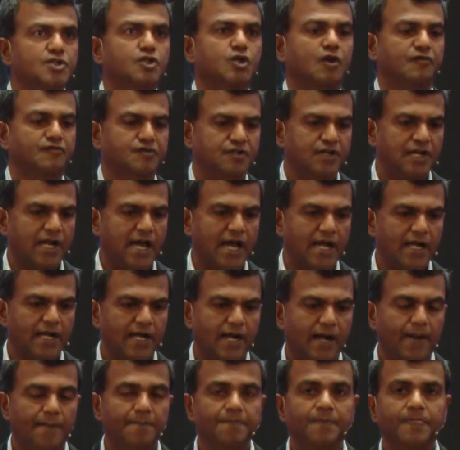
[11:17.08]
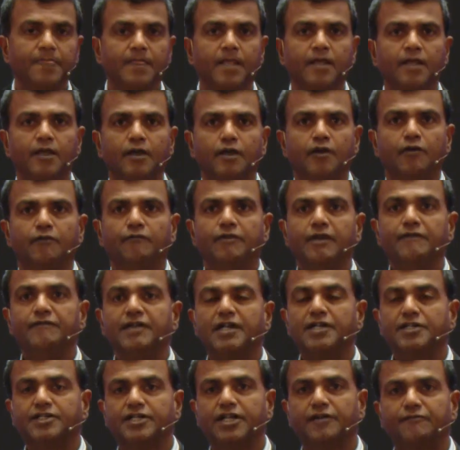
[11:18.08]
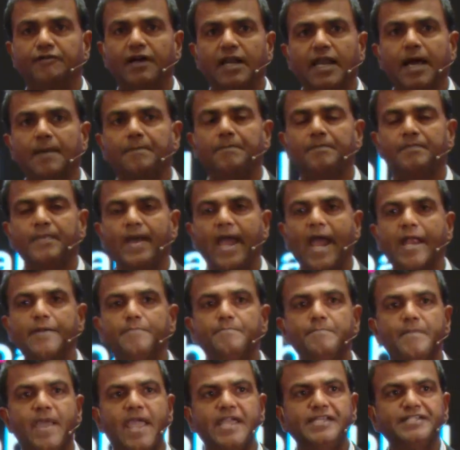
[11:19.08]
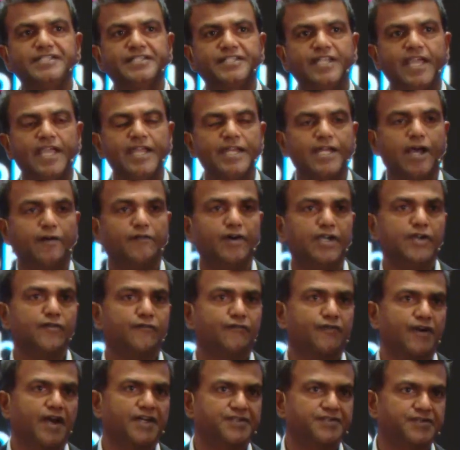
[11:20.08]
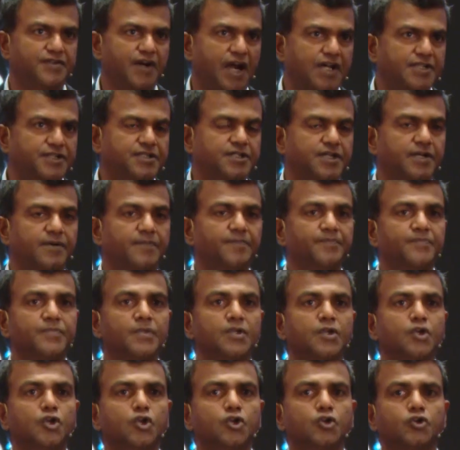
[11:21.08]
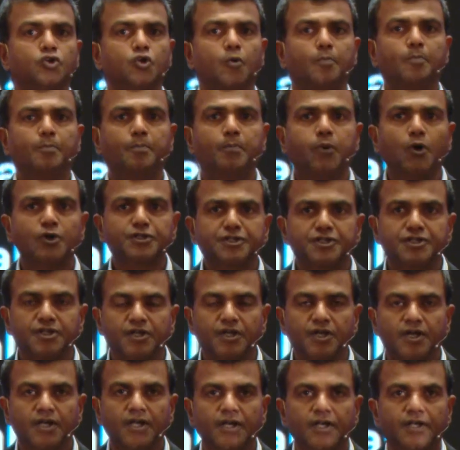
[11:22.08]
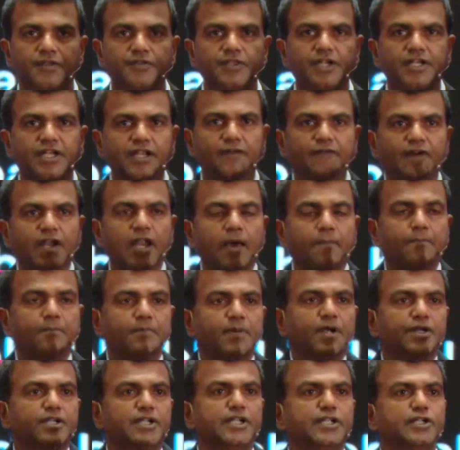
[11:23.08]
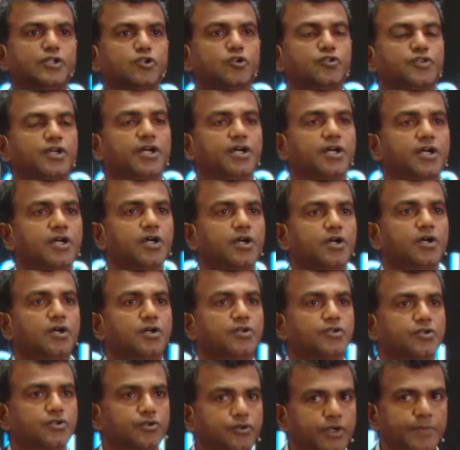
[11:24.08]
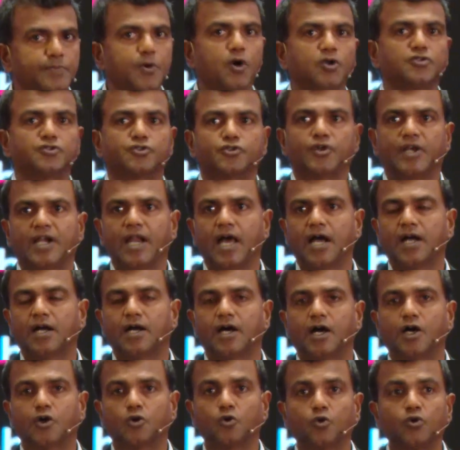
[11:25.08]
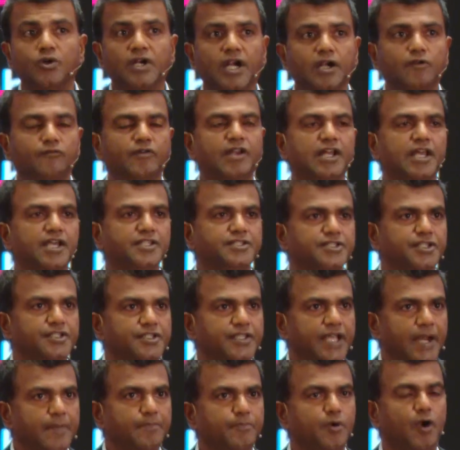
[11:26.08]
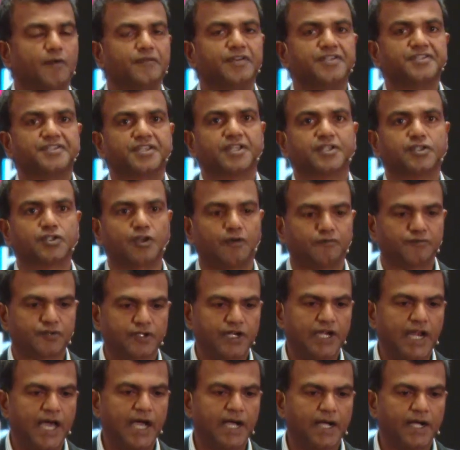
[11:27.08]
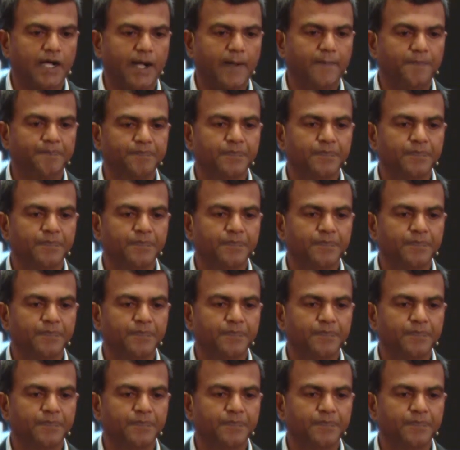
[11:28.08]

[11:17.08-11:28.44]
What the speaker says: of Sri Lanka. We will develop and maintain our infrastructure to push the development into the remote Sri Lanka, rural villages and provinces of Sri Lanka.